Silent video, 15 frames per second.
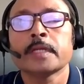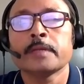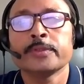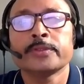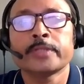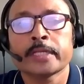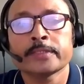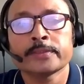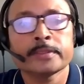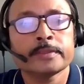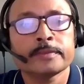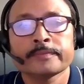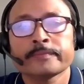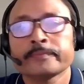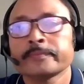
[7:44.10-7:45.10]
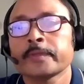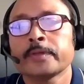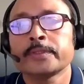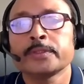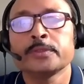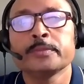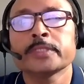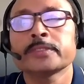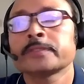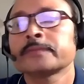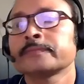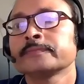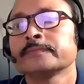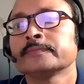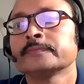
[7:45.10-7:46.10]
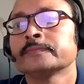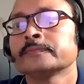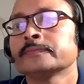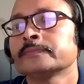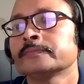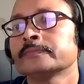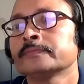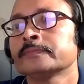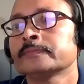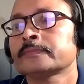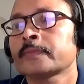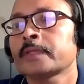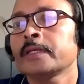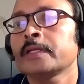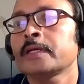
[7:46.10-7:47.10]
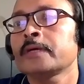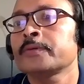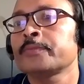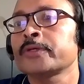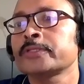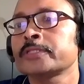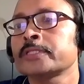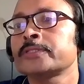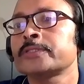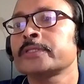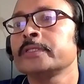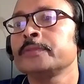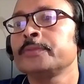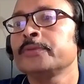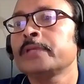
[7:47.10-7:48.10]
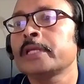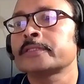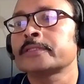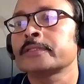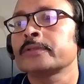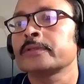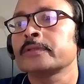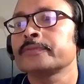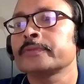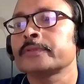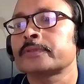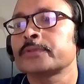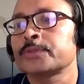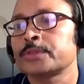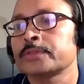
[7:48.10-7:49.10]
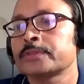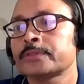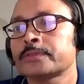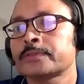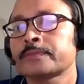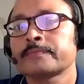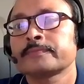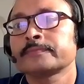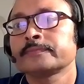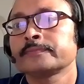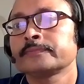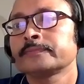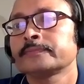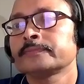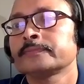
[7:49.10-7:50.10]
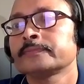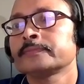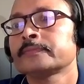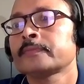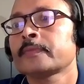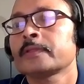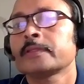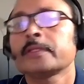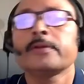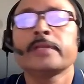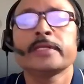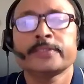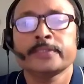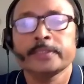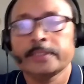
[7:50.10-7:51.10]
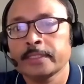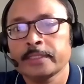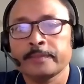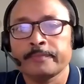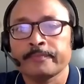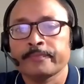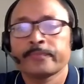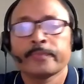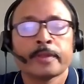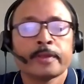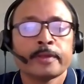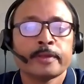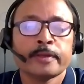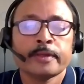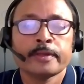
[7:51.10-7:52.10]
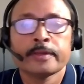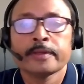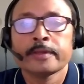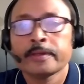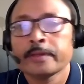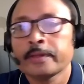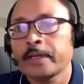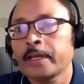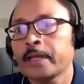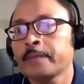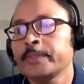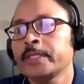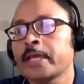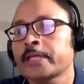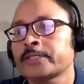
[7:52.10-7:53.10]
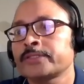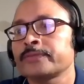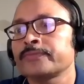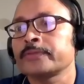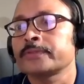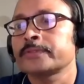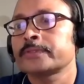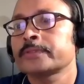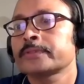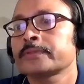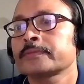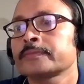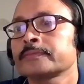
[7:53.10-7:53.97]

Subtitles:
about cancer or tumors, and our voice assistant EV will answer all of our questions. Now let's see the app in action first.